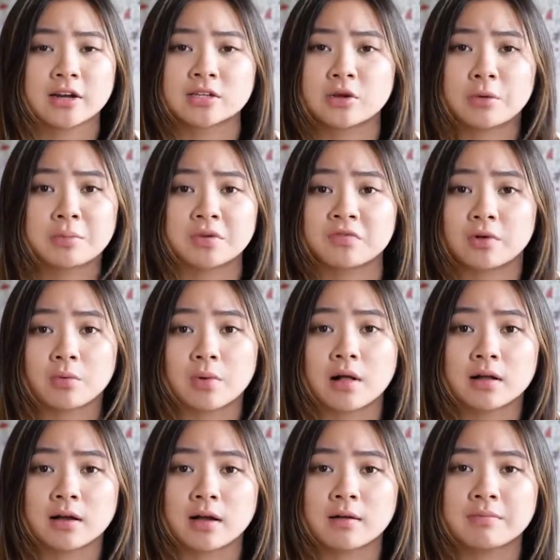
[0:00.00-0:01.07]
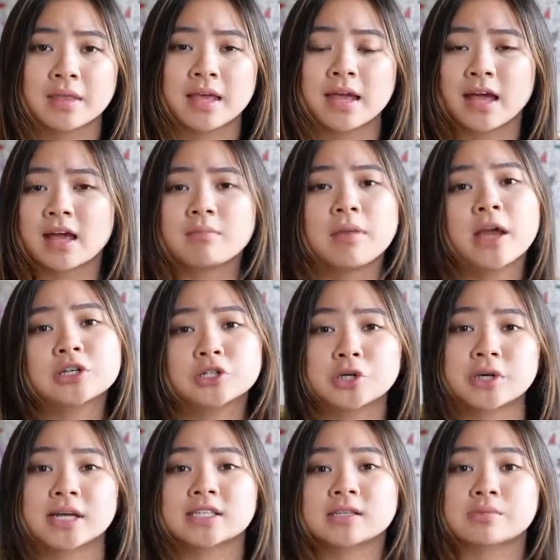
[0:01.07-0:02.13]
I just hope you feel welcome, and make sure
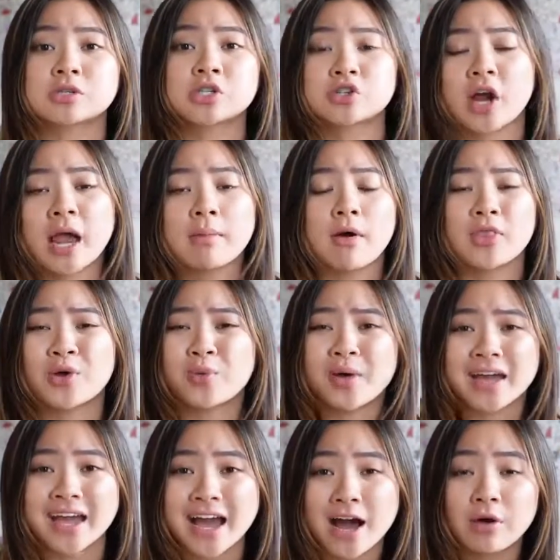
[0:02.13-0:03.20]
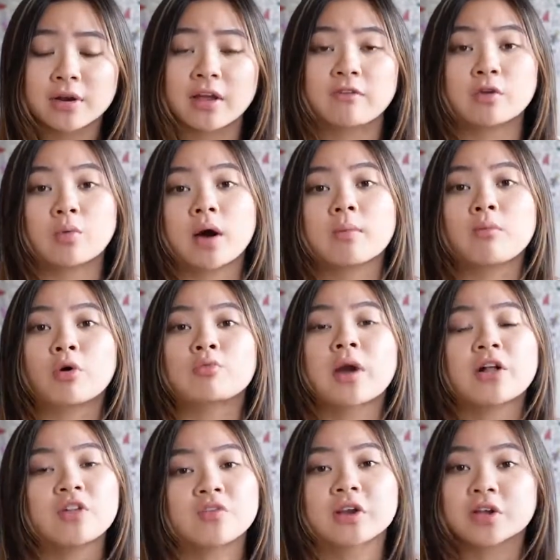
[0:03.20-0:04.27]
you hit subscribe on the way out if you want more
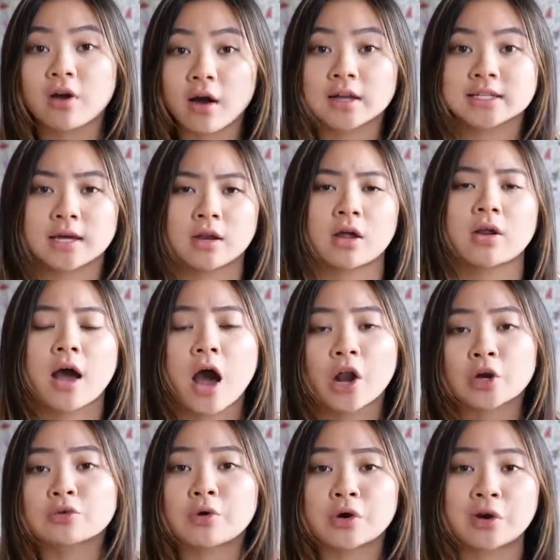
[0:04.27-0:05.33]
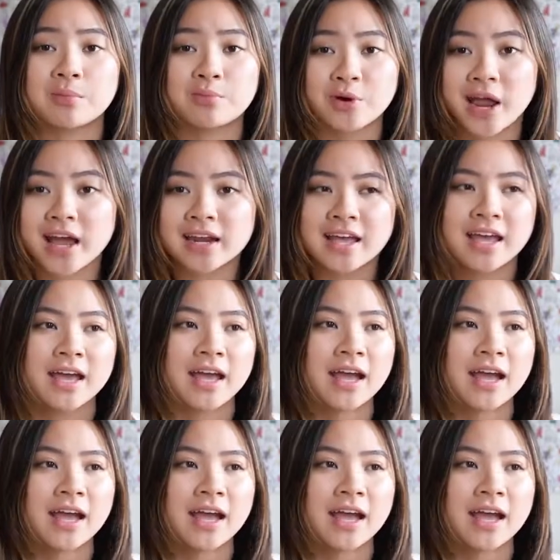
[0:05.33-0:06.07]
relevant content on how to grow your brand